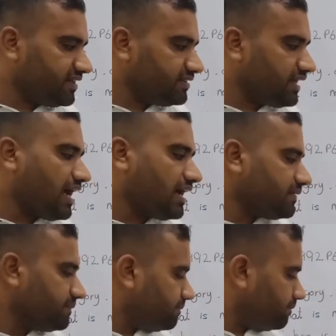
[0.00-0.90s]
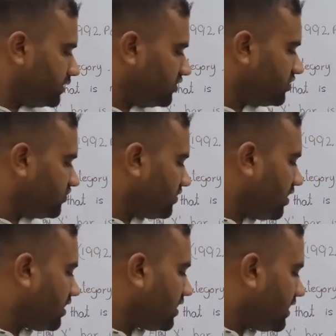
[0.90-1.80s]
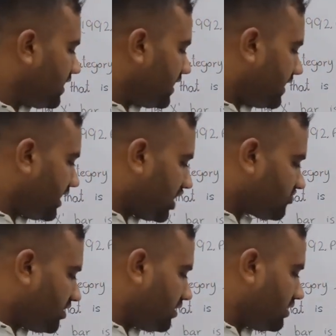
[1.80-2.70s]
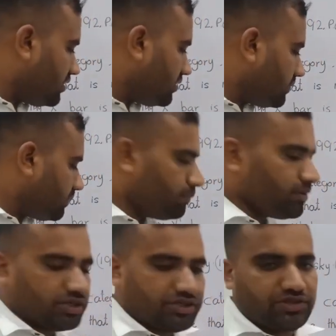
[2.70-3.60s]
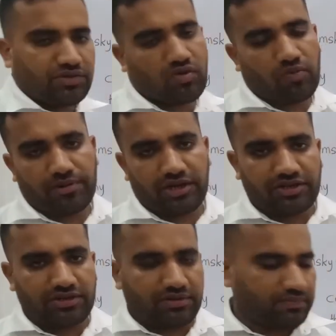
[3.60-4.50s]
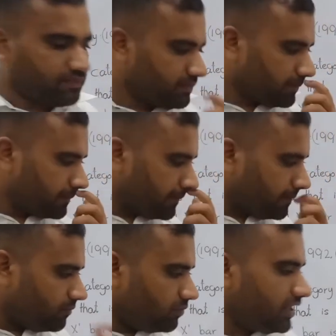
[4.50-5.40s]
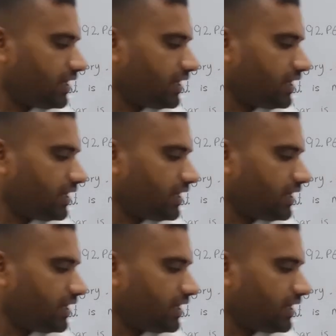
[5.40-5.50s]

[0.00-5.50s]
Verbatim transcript: say that this is the external merge operation. We